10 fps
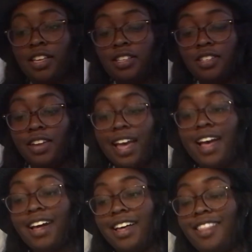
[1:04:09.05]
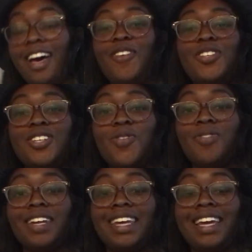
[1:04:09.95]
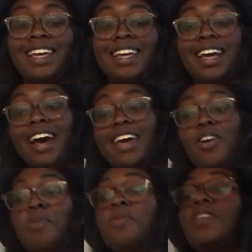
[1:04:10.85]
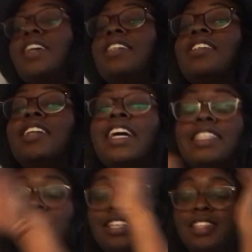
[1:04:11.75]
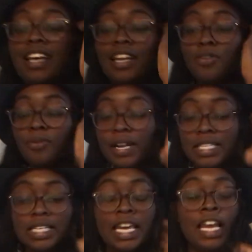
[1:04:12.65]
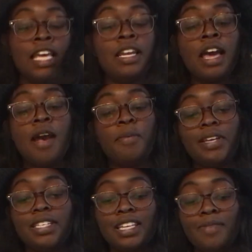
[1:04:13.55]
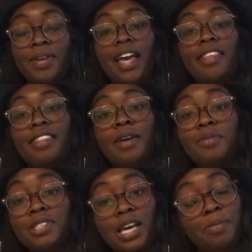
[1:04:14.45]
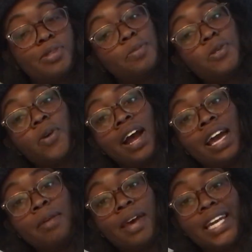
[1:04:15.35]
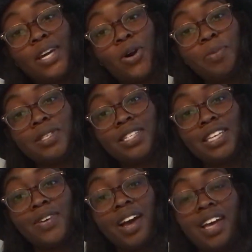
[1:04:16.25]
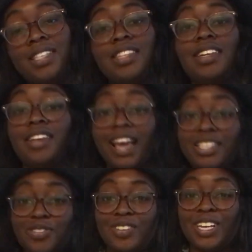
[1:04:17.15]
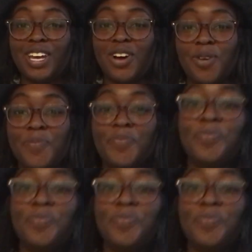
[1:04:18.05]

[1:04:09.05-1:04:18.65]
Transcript: So yeah, that was your reading. I hope you guys liked it and that it resonated. Please give me a thumbs up, subscribe, and I hope to see you guys in the next video.